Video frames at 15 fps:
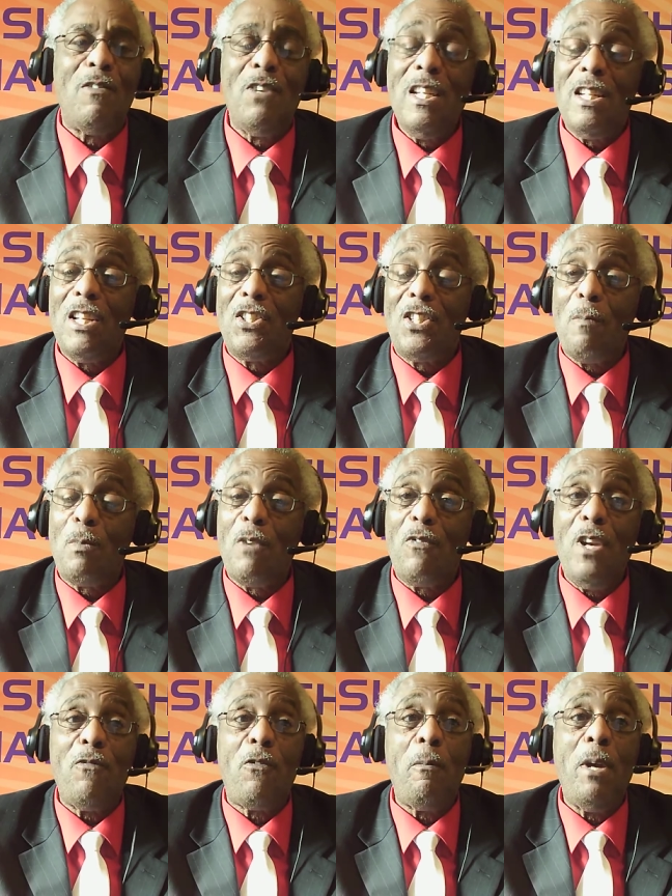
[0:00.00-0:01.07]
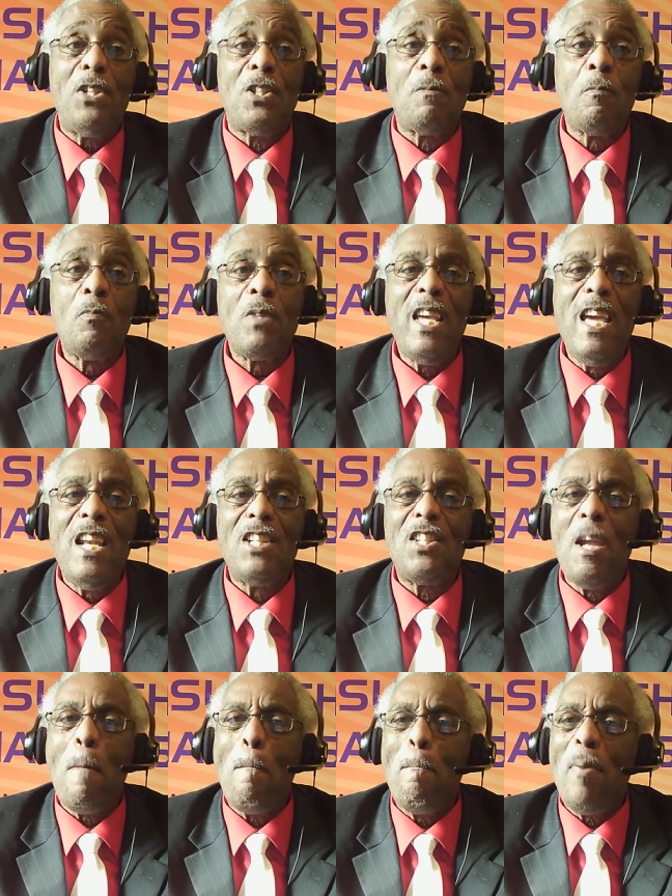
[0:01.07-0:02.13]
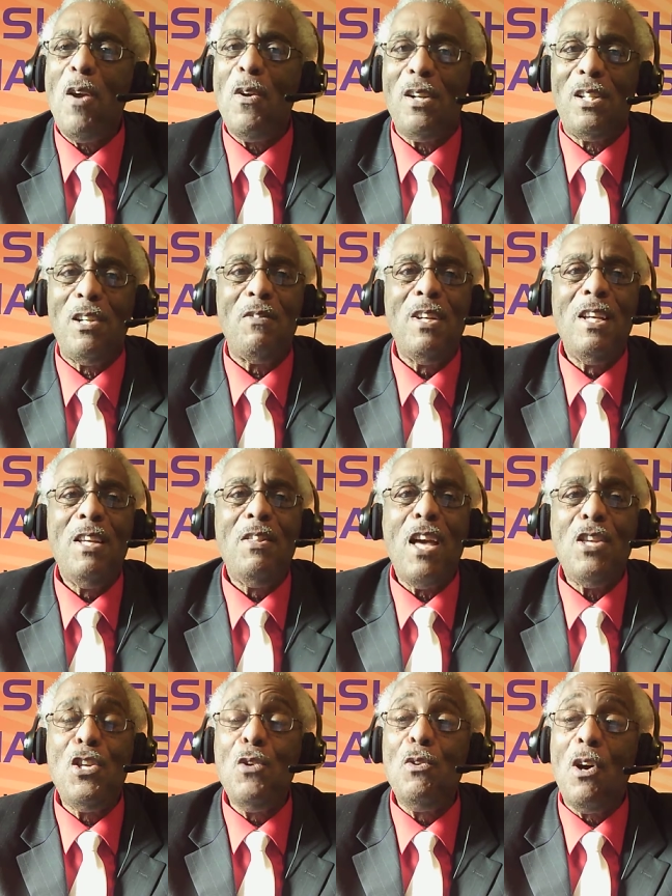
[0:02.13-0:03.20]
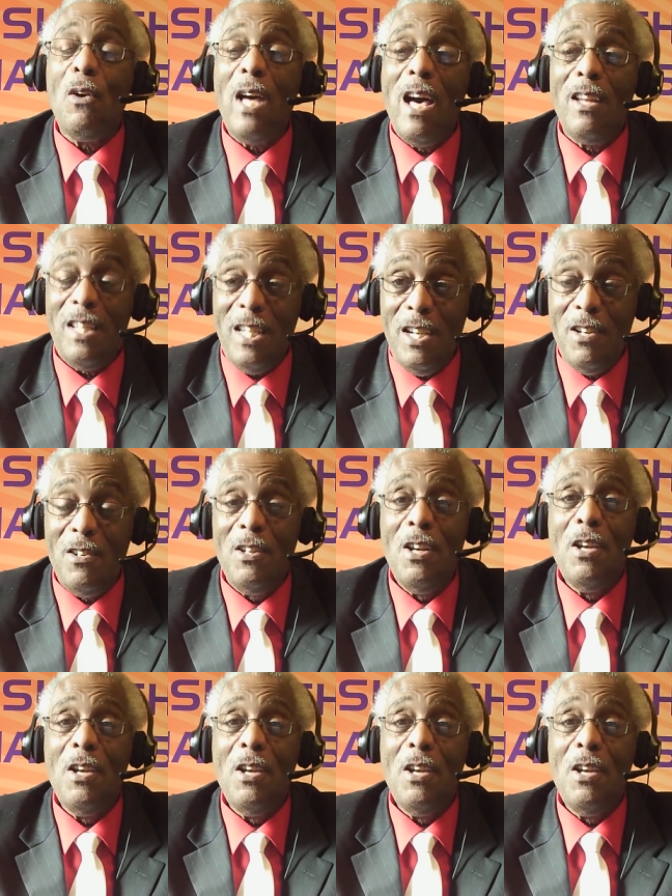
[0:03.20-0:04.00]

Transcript: In these last days, when fake news and deception